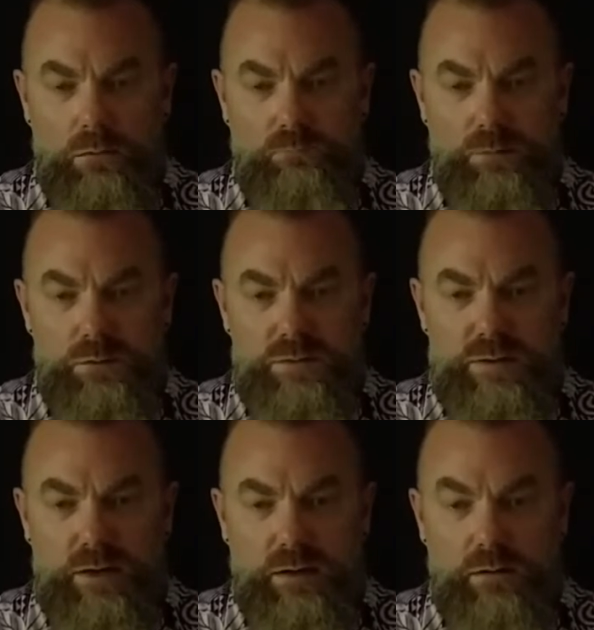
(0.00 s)
Feels
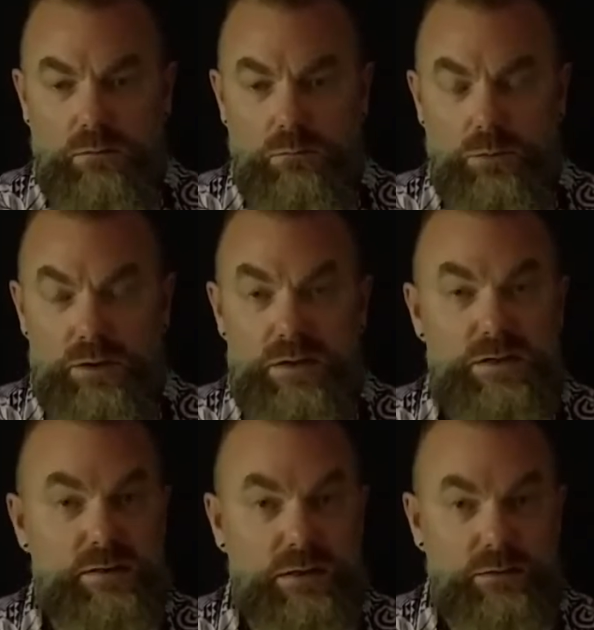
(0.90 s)
like
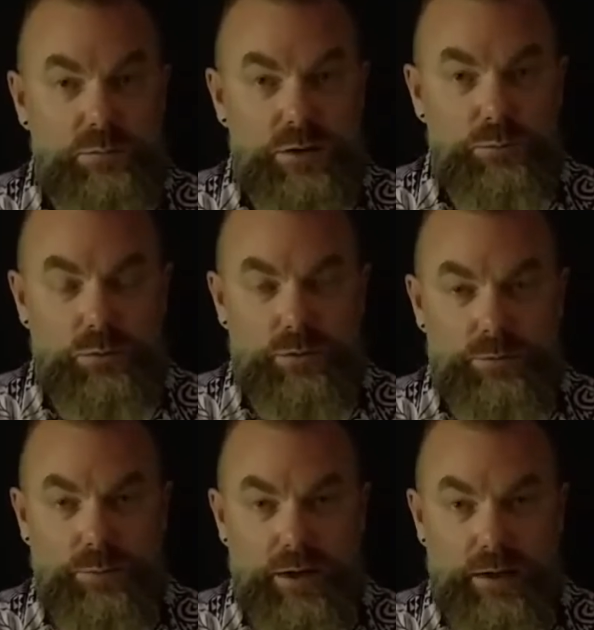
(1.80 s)
witnessing people
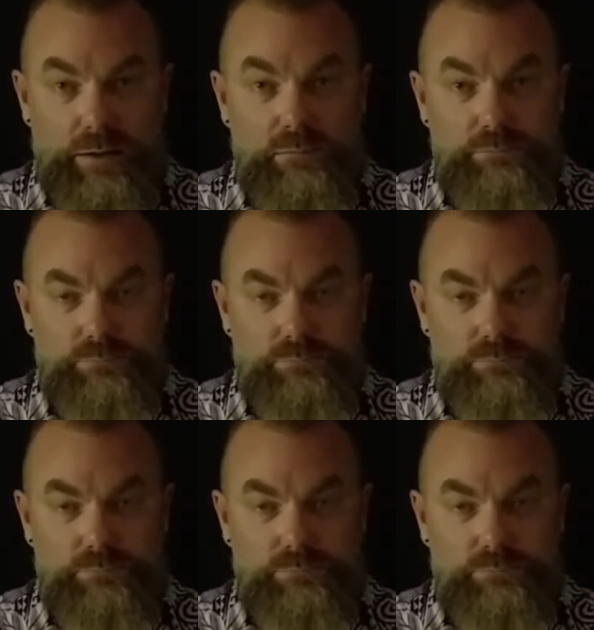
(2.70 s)
in pain.